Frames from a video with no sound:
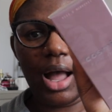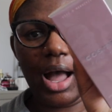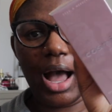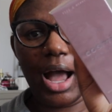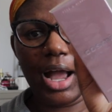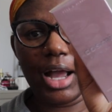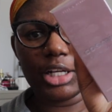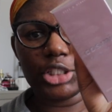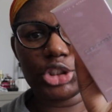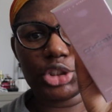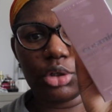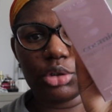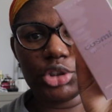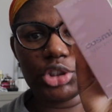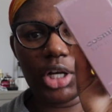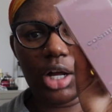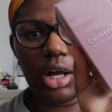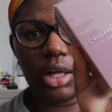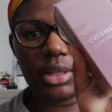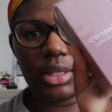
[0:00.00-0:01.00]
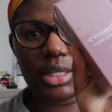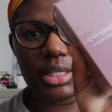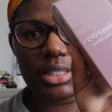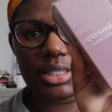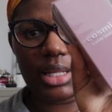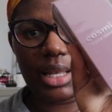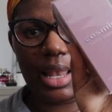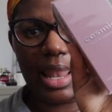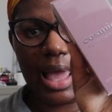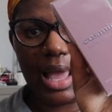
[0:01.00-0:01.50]
I showed y'all
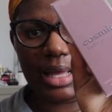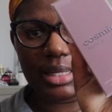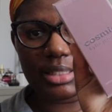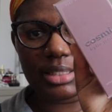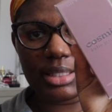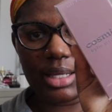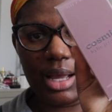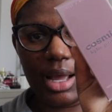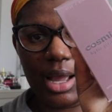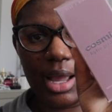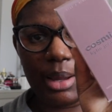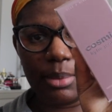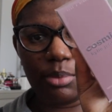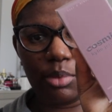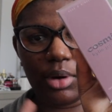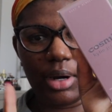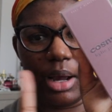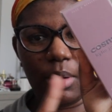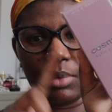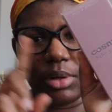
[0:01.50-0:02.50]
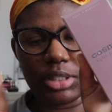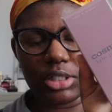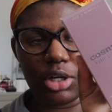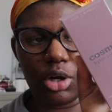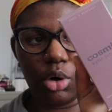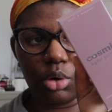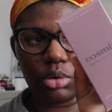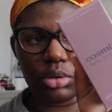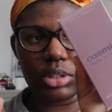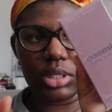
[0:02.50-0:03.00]
this last time when I went to
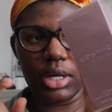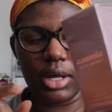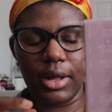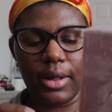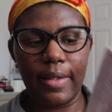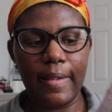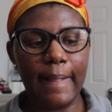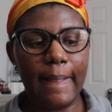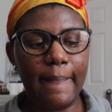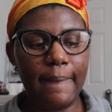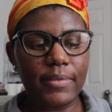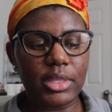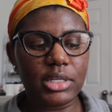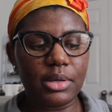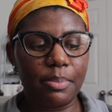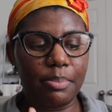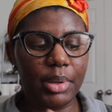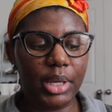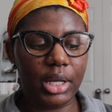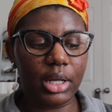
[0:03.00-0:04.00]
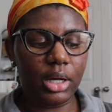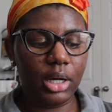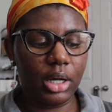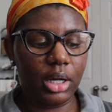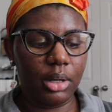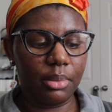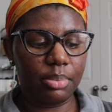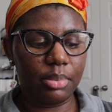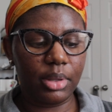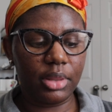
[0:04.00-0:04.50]
Ulta to pick
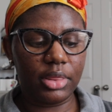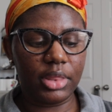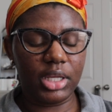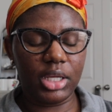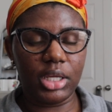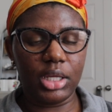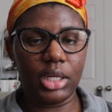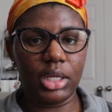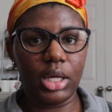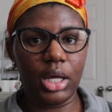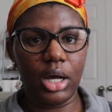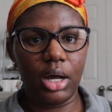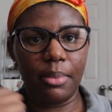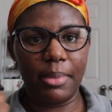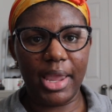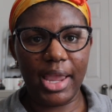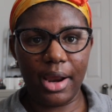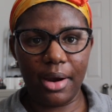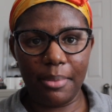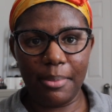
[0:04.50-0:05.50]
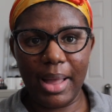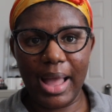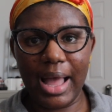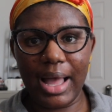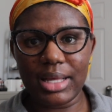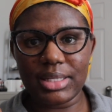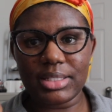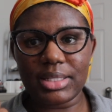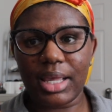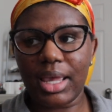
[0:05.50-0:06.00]
up the hair
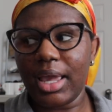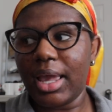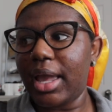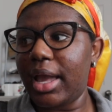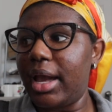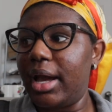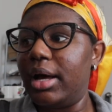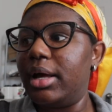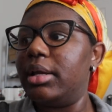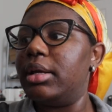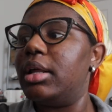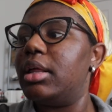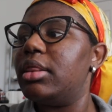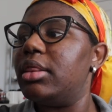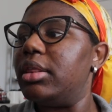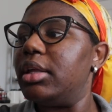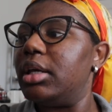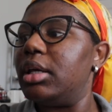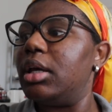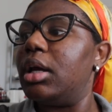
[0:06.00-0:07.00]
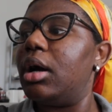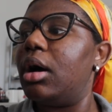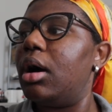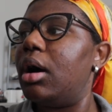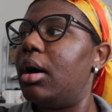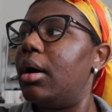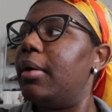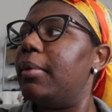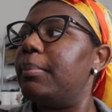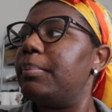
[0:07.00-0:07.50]
mask and the
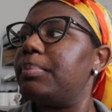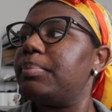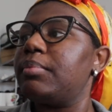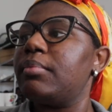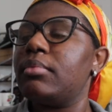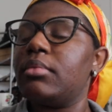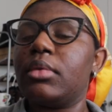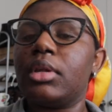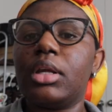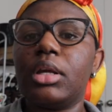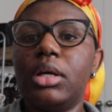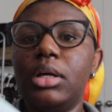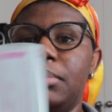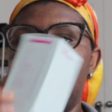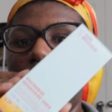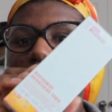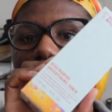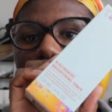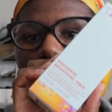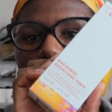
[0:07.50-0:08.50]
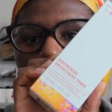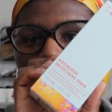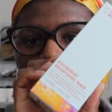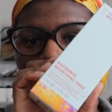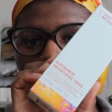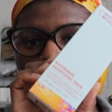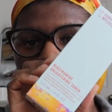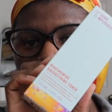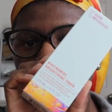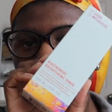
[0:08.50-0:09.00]
Good
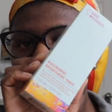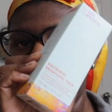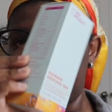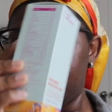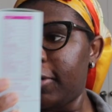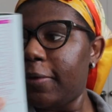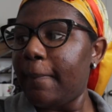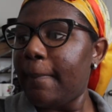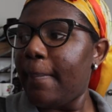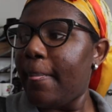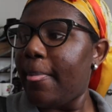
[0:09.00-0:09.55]
Molecules toner.